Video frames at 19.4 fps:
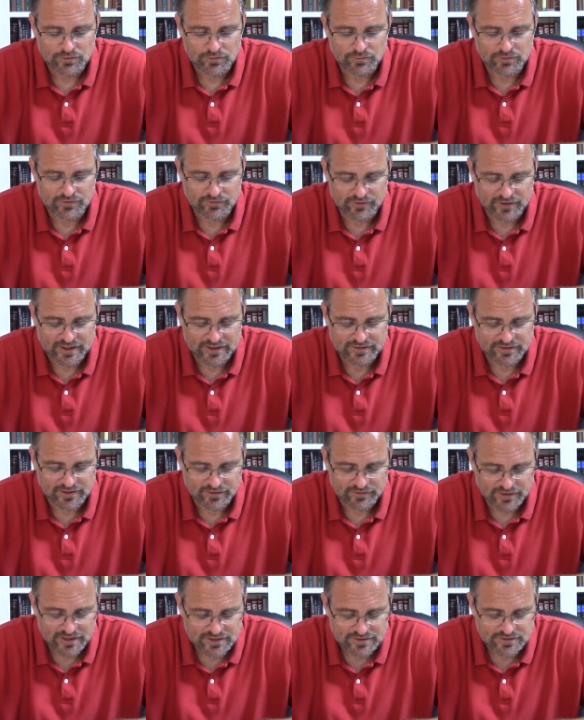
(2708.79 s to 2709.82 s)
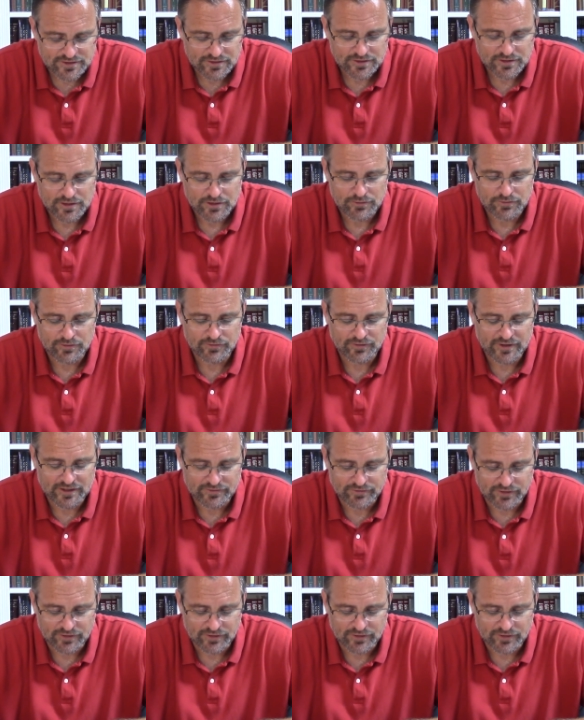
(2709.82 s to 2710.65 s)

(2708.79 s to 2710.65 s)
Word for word: we find salvation, we find